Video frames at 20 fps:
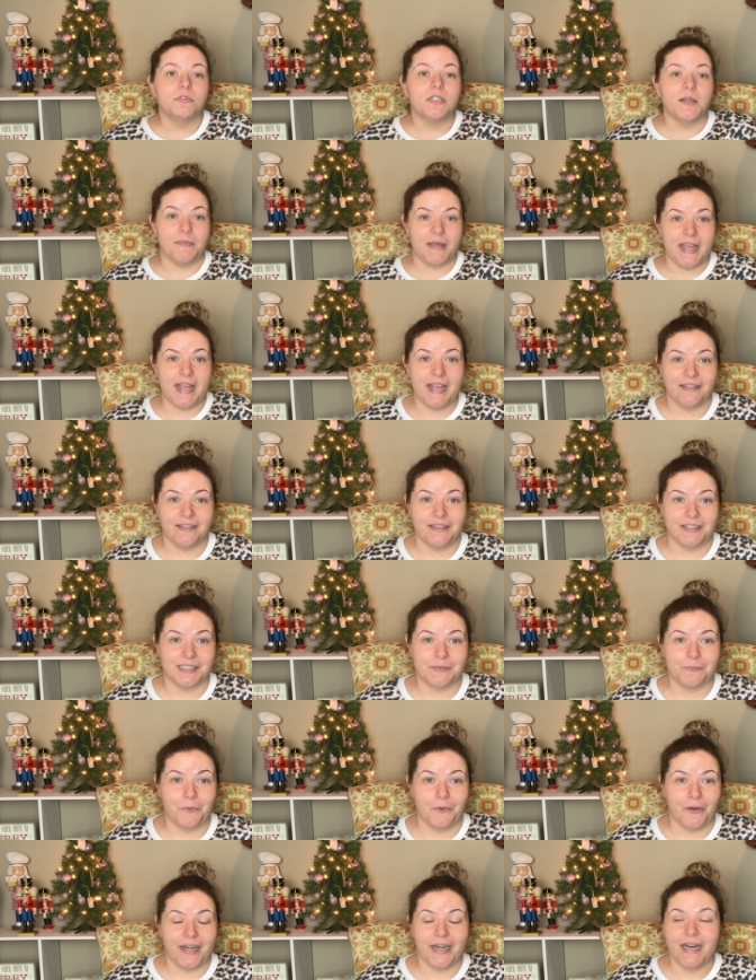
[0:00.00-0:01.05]
to me at this
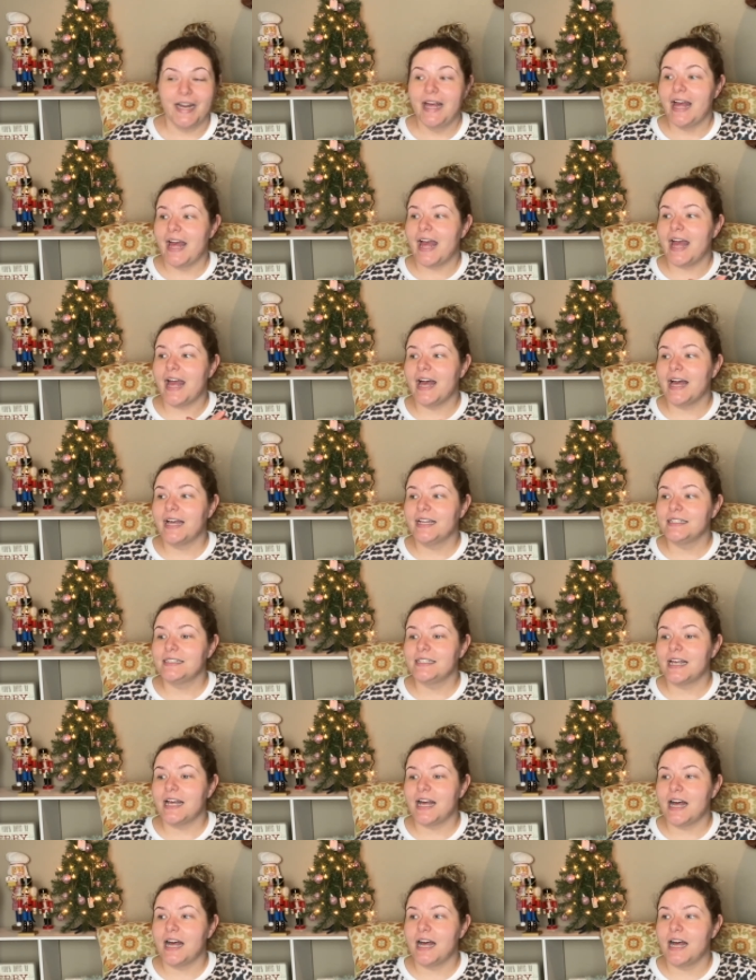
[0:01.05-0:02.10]
point. And
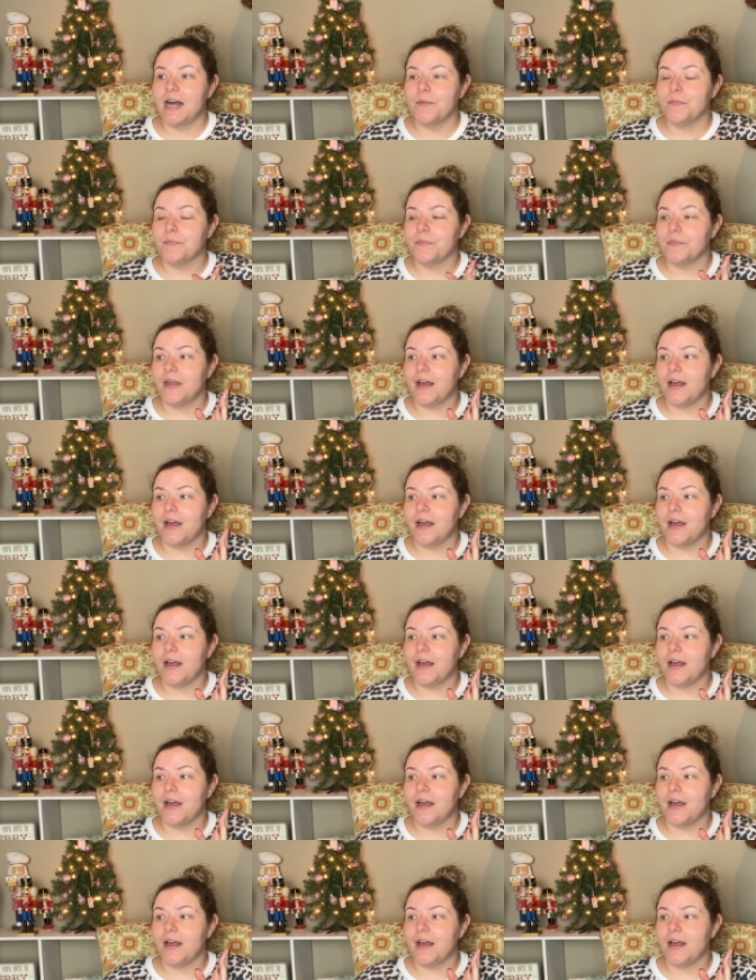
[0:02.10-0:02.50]
um